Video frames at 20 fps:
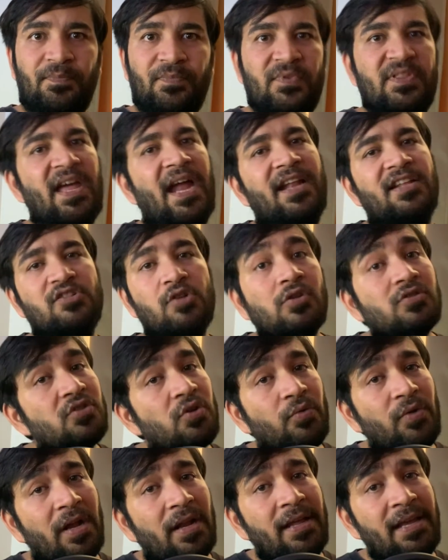that is also
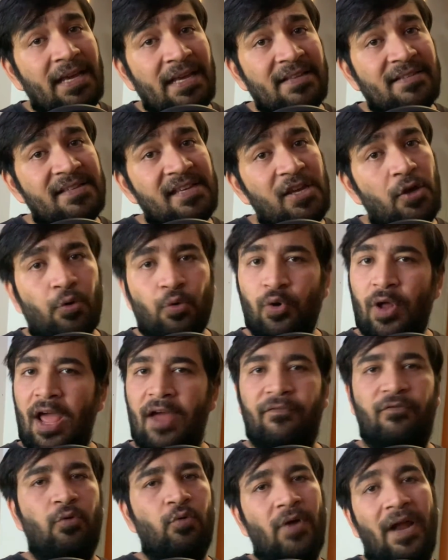really easy you don't
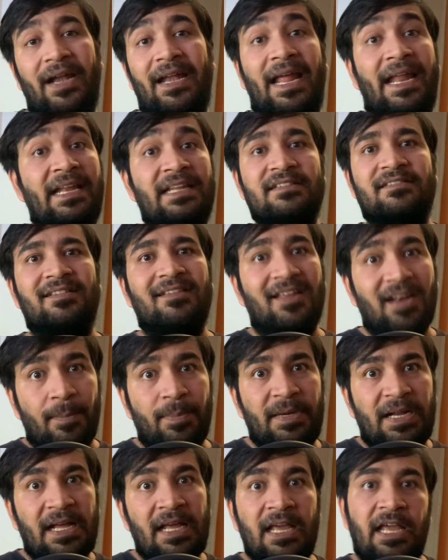have to write any script